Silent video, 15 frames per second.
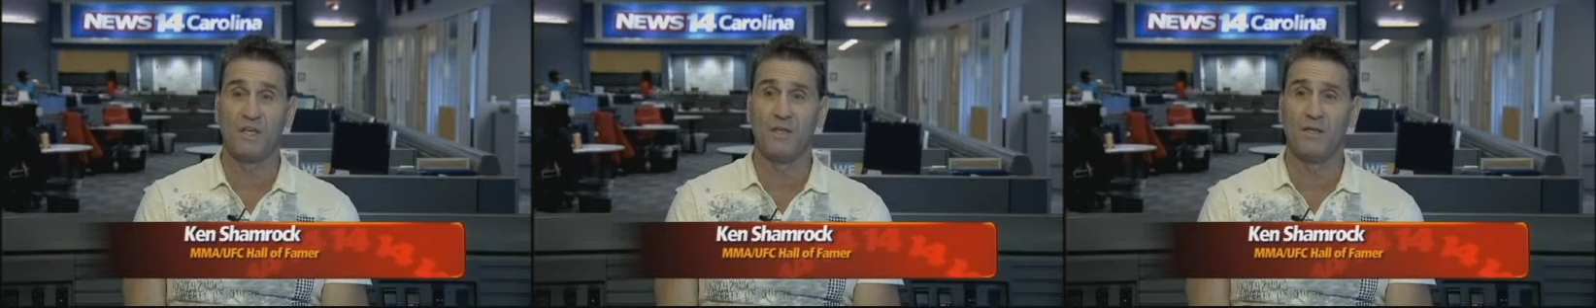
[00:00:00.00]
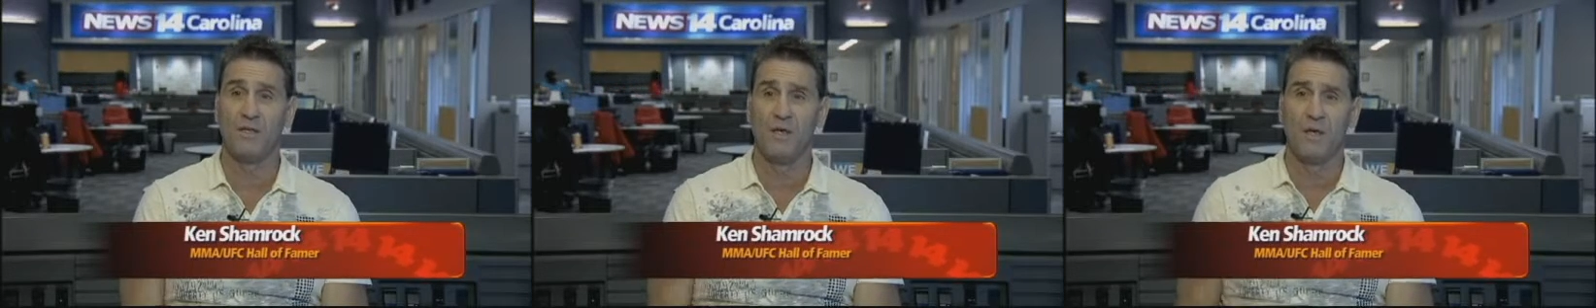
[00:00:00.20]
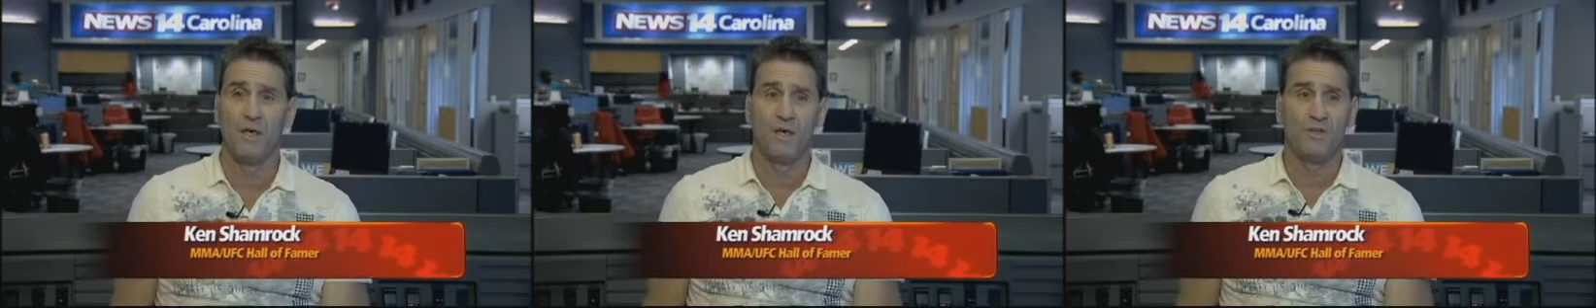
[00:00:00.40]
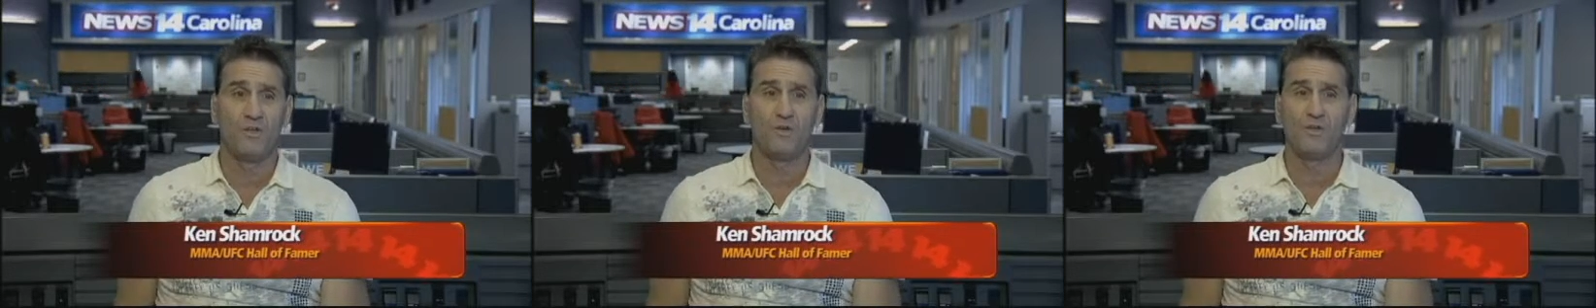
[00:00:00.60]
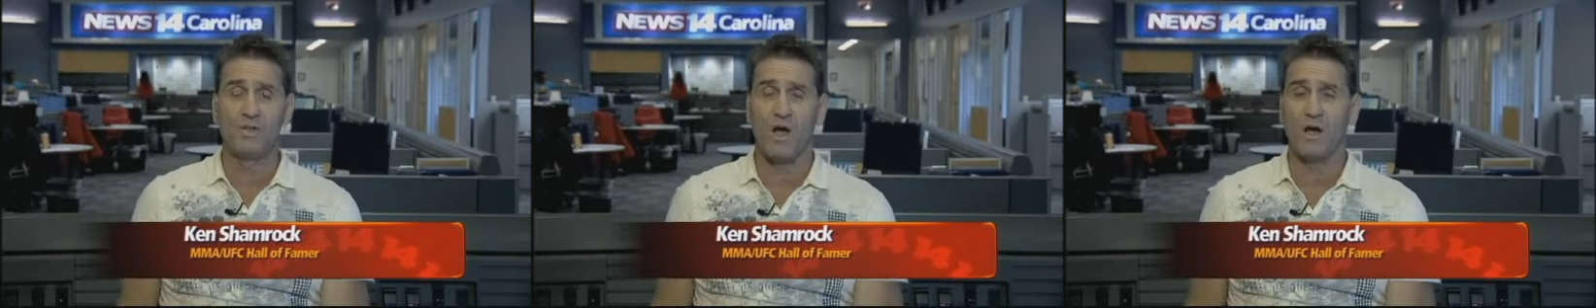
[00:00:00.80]
And
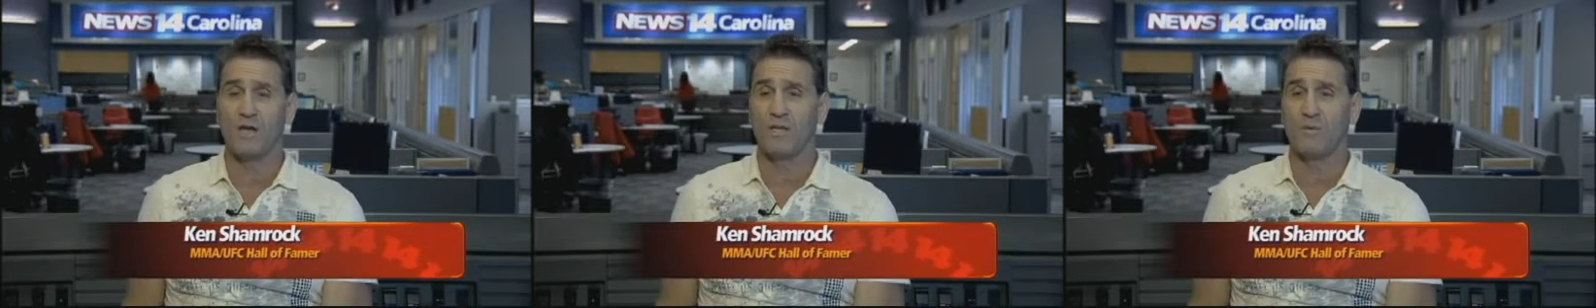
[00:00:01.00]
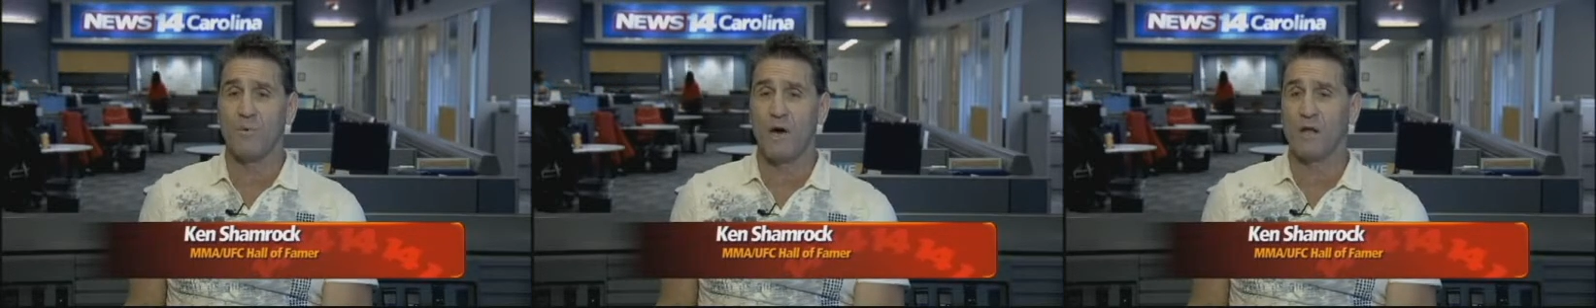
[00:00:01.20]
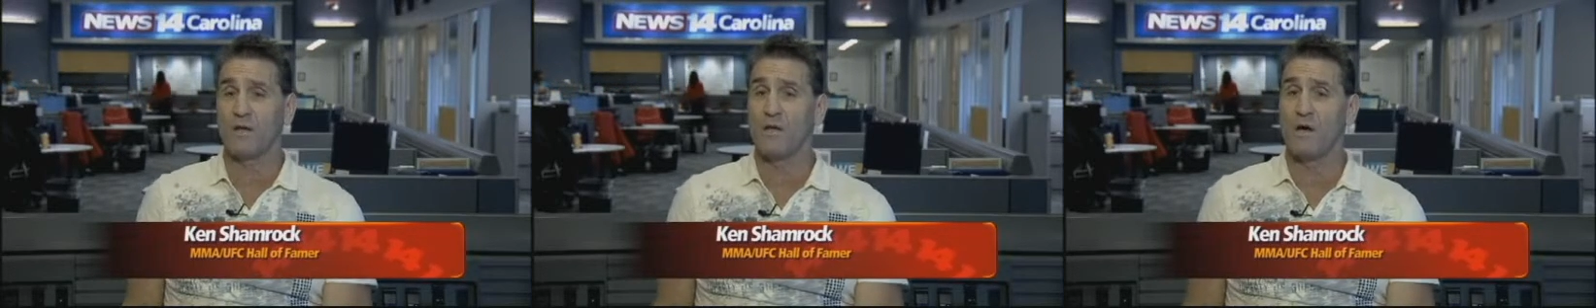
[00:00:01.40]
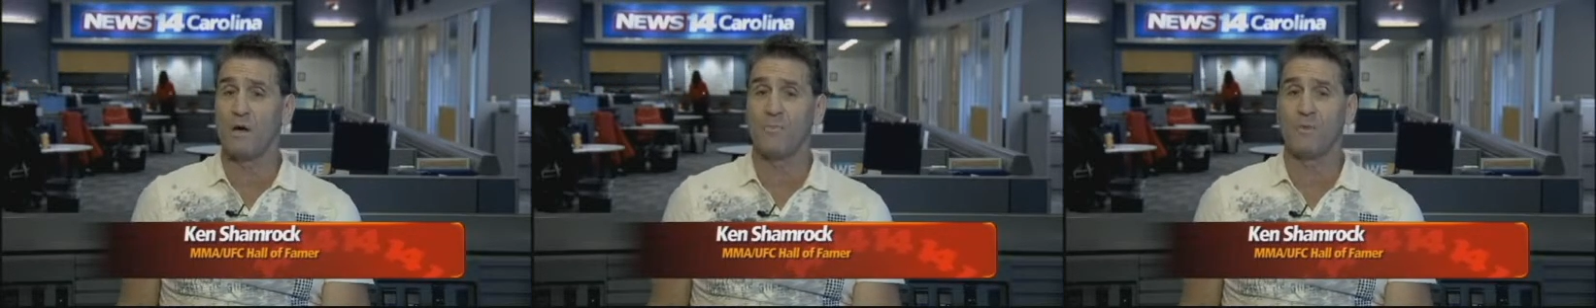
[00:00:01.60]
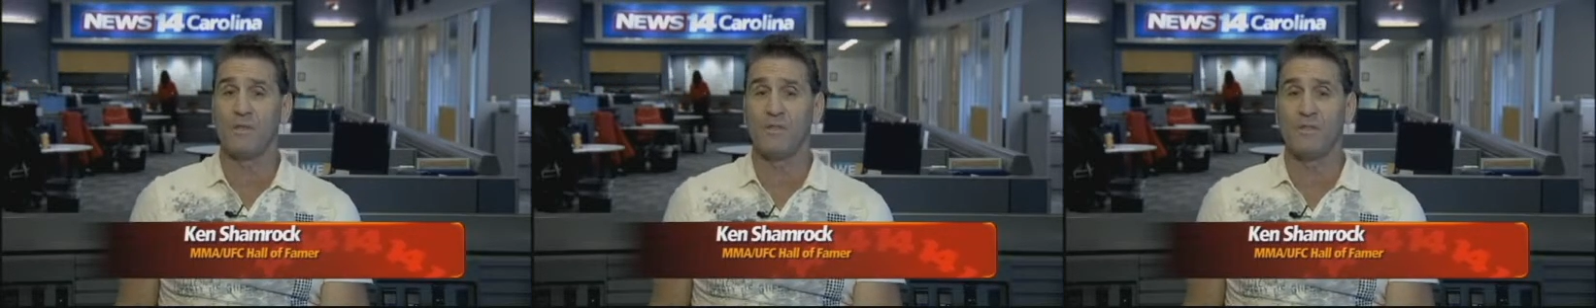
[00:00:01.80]
you're talking about a
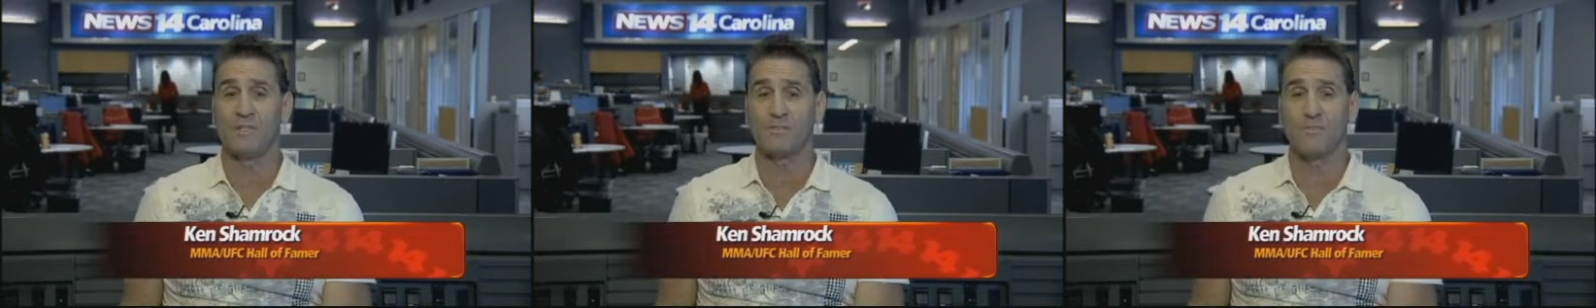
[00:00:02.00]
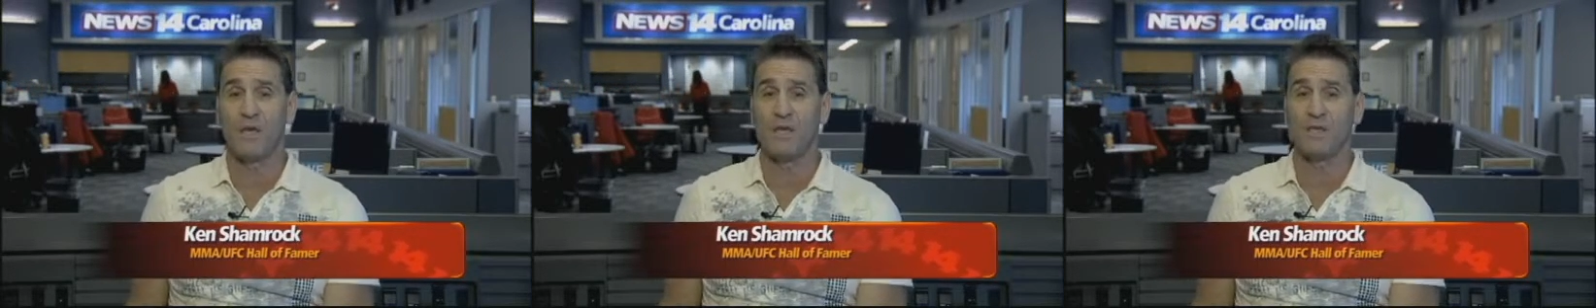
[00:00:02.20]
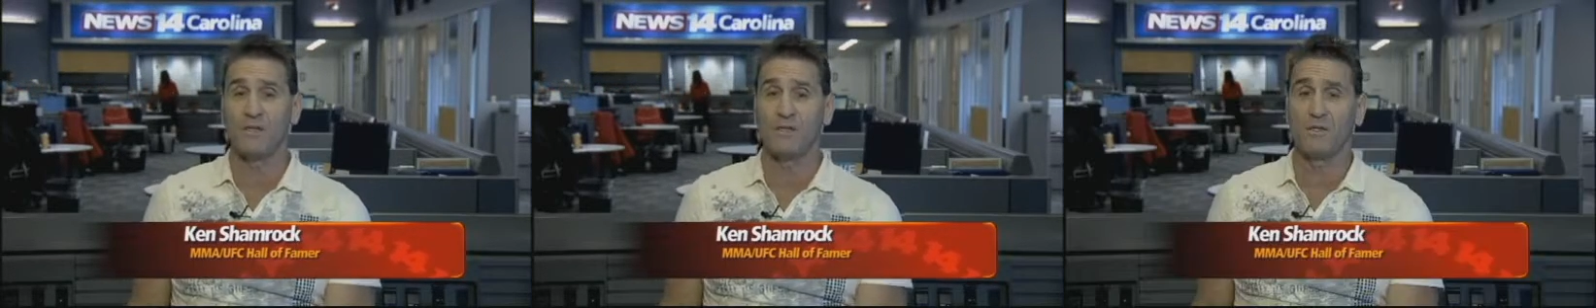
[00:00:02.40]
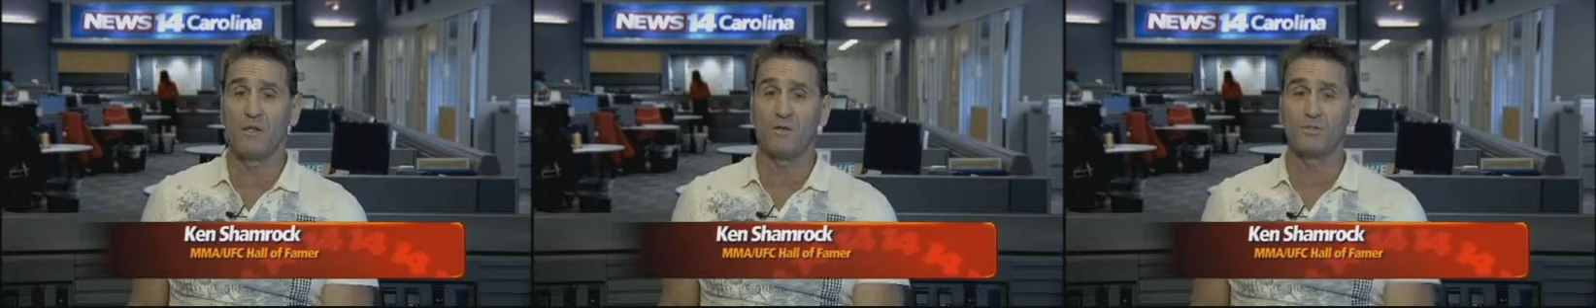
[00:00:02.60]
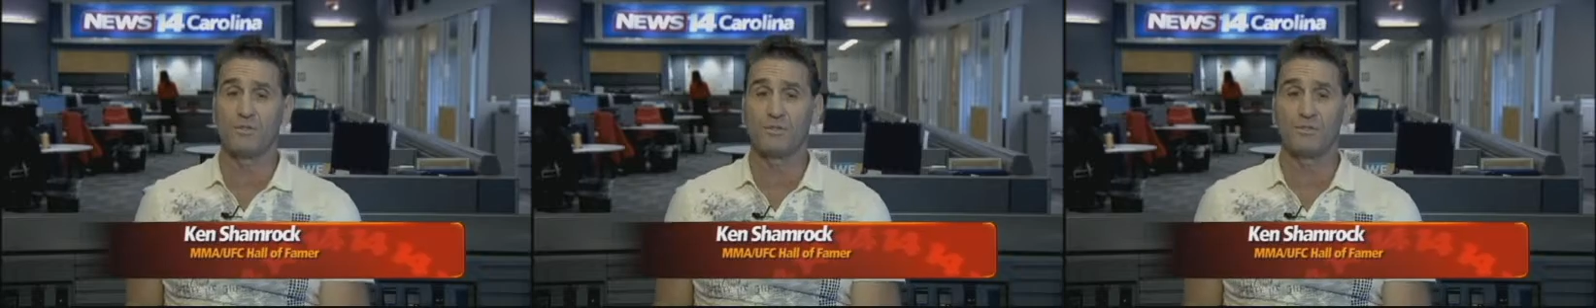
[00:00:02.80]
company that's making
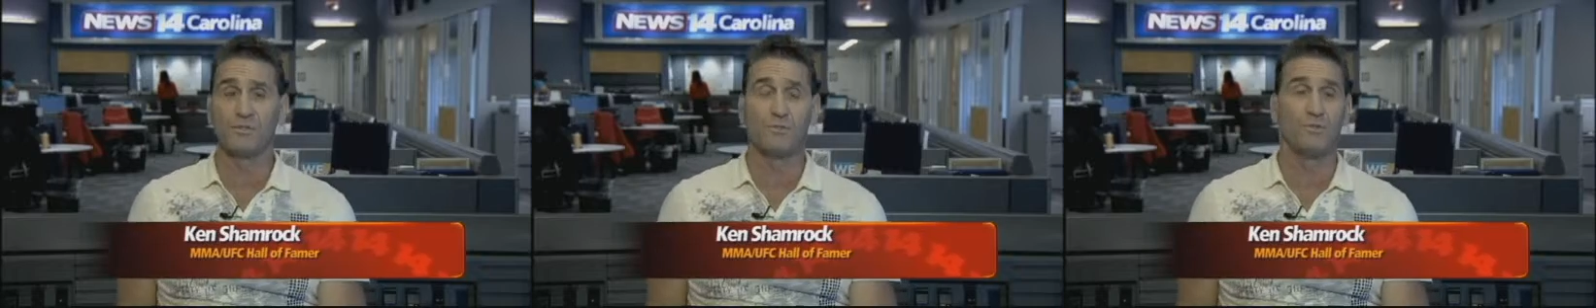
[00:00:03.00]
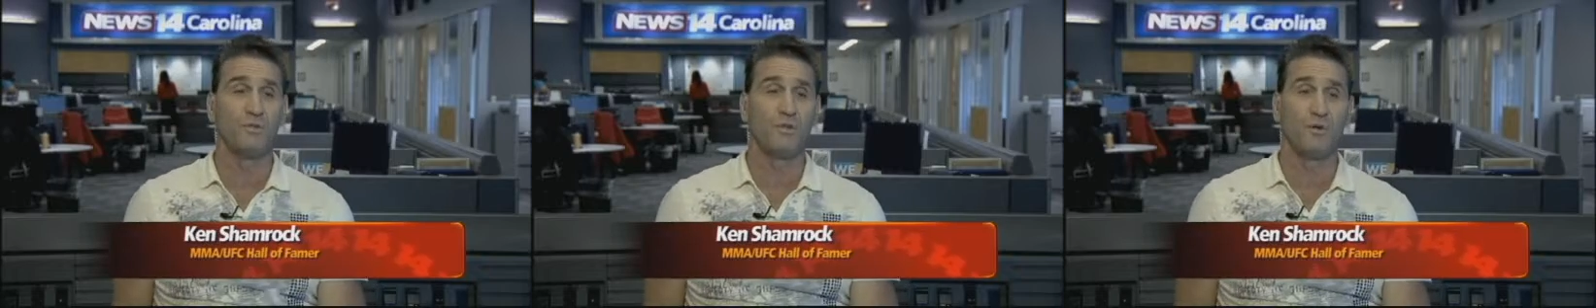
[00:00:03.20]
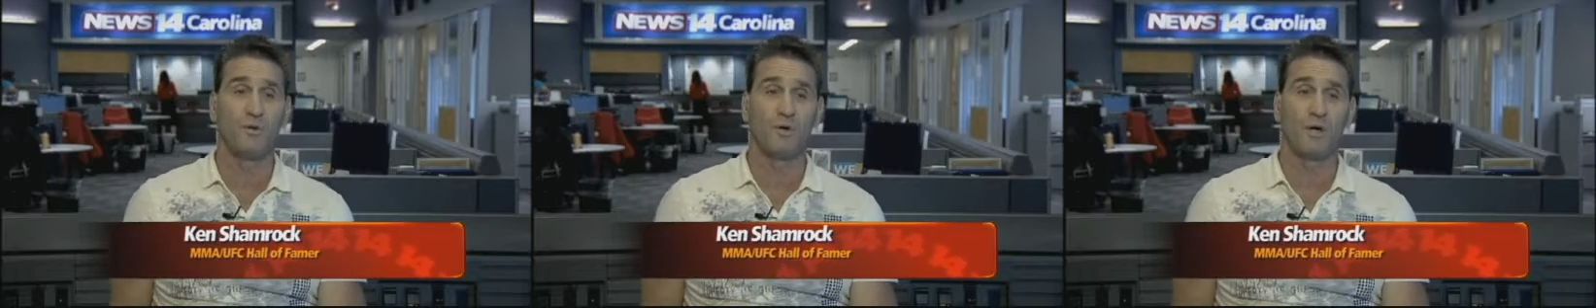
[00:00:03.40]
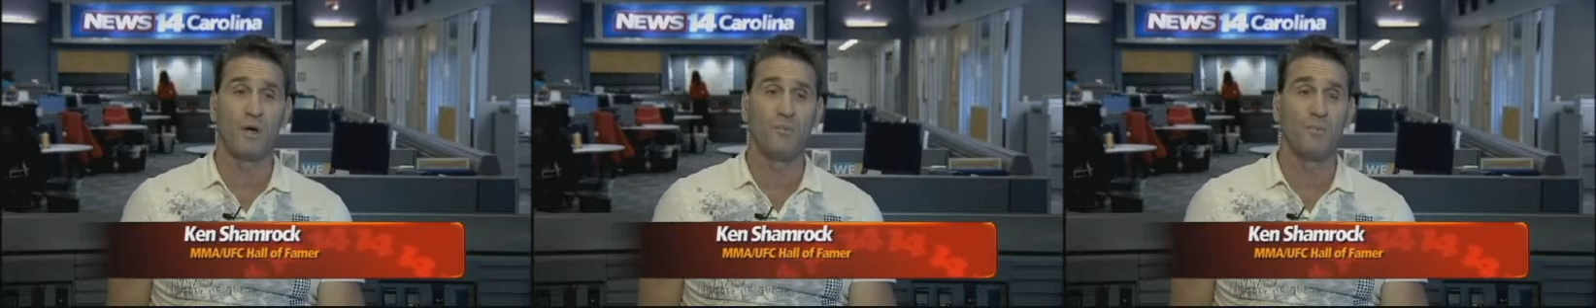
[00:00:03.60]
close to, you know,